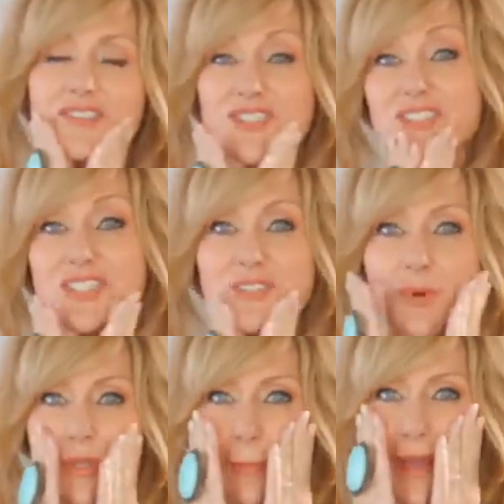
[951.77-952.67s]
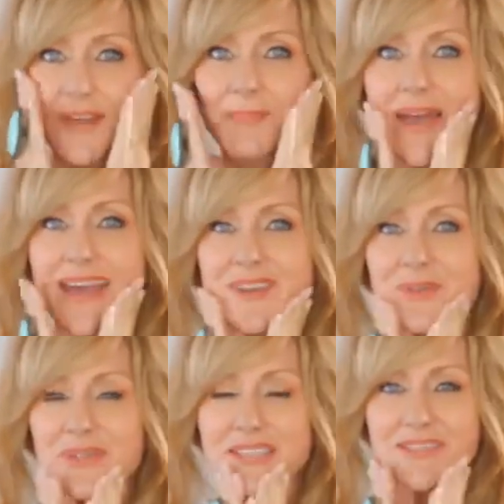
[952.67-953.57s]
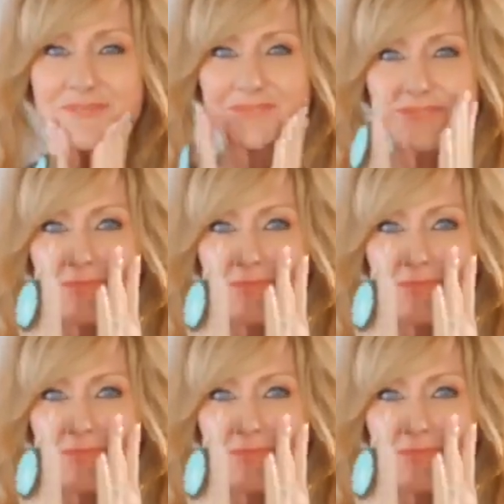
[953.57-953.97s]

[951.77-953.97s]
just a small amount, pat it all in,